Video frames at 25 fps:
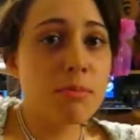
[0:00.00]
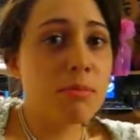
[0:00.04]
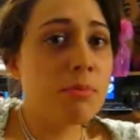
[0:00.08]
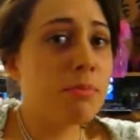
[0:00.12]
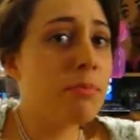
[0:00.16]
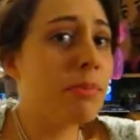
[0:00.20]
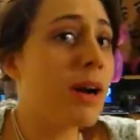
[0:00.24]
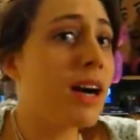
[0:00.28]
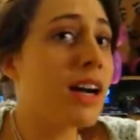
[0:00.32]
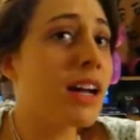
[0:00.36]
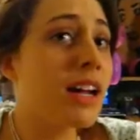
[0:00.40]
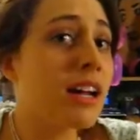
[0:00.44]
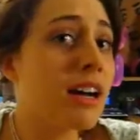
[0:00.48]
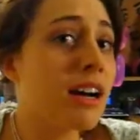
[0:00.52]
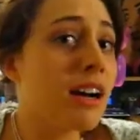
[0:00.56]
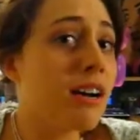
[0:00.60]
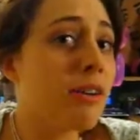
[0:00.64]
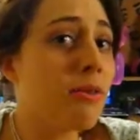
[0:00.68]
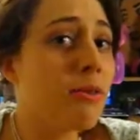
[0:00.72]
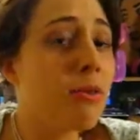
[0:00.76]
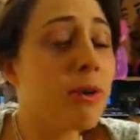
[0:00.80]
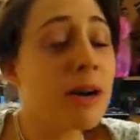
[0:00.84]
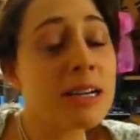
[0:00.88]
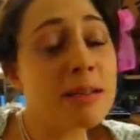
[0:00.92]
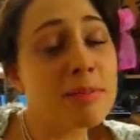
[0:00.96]
But
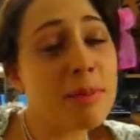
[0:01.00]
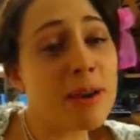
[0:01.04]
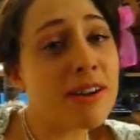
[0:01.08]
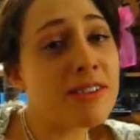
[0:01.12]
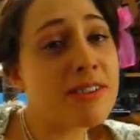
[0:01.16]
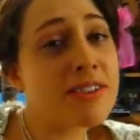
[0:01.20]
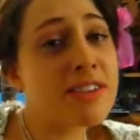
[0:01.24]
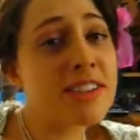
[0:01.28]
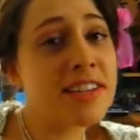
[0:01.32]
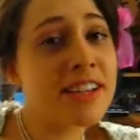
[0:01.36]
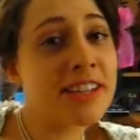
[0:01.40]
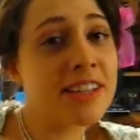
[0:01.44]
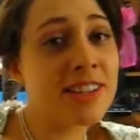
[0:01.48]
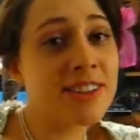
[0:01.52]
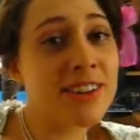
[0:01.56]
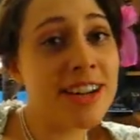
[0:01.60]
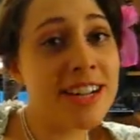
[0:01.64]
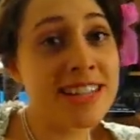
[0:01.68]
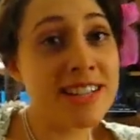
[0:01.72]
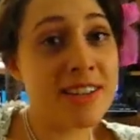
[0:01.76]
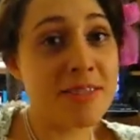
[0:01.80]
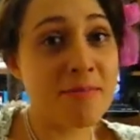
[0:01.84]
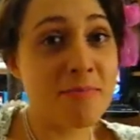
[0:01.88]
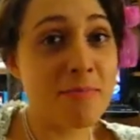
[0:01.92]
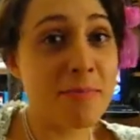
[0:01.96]
what about
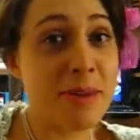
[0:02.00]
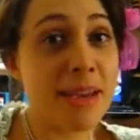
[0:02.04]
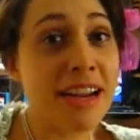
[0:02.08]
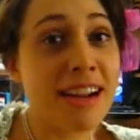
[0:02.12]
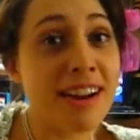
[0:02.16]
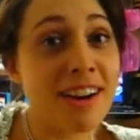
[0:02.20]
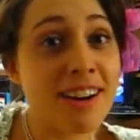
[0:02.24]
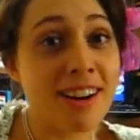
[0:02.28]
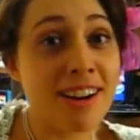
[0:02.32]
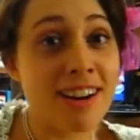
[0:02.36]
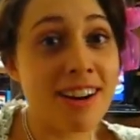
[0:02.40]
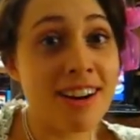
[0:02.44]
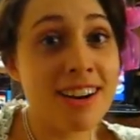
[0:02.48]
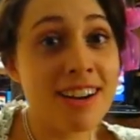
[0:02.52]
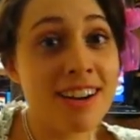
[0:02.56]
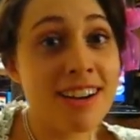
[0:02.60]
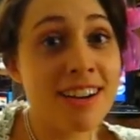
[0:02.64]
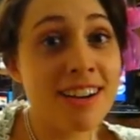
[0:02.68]
cigarettes and beer?